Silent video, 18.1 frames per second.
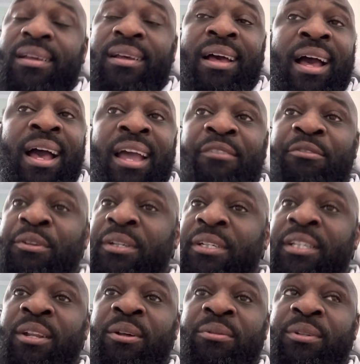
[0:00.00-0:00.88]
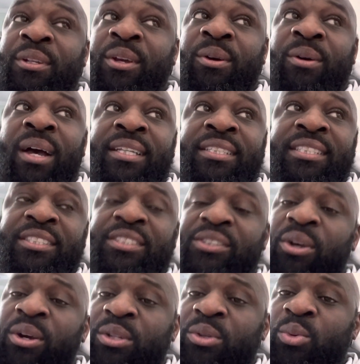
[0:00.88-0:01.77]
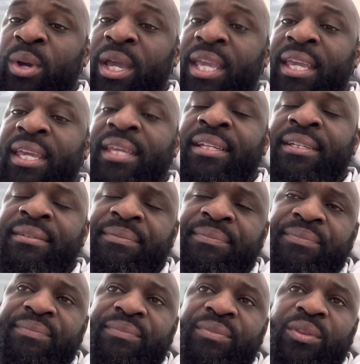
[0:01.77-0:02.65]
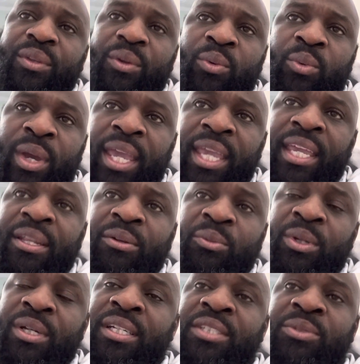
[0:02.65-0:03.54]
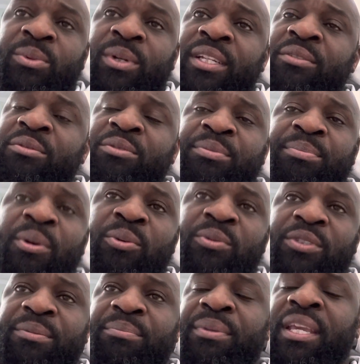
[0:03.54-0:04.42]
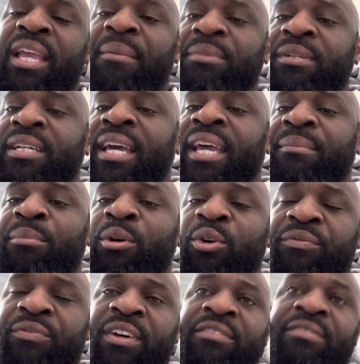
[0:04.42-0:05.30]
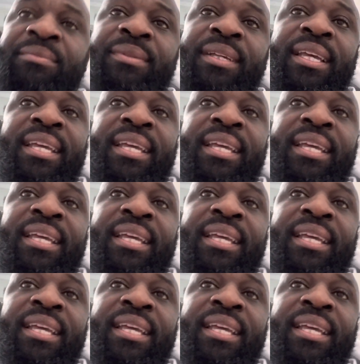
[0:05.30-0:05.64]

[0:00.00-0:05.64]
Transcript: I really don't know. I just saw the weigh-in. Weigh-in was what it was supposed to be. I'm glad both of them